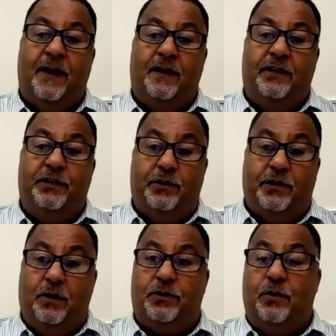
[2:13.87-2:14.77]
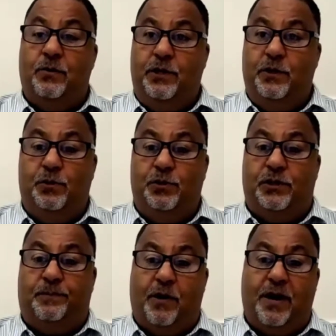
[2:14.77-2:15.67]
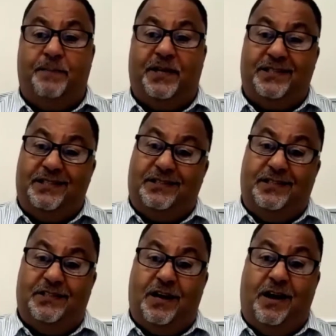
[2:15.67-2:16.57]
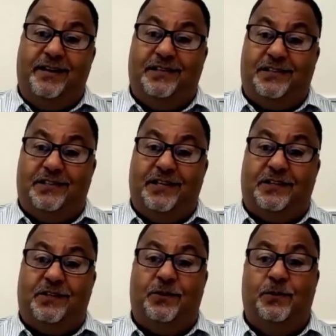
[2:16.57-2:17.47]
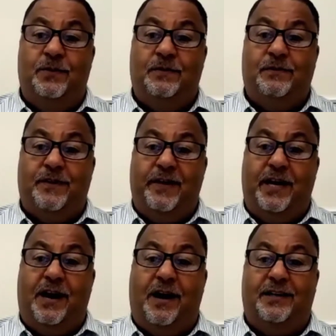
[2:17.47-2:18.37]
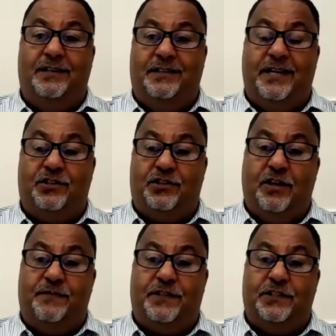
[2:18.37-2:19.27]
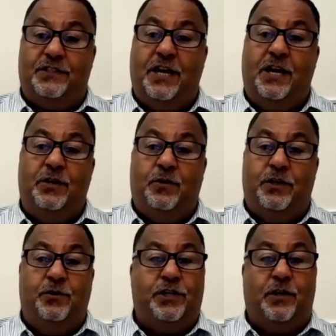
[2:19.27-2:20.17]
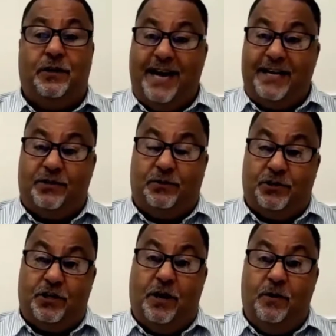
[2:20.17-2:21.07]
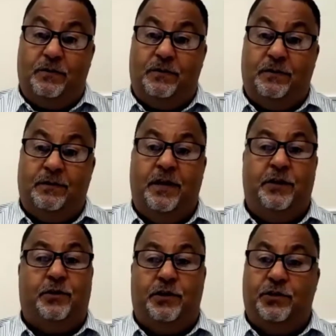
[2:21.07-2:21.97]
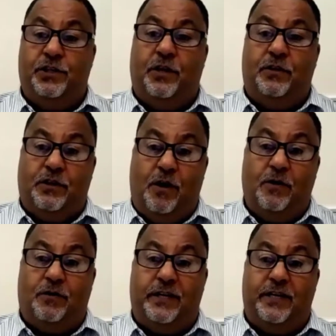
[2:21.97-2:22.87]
You can also use the product, because it's designed to stick to very hard and dense surfaces, you can use it on natural stone, you can use it on concrete.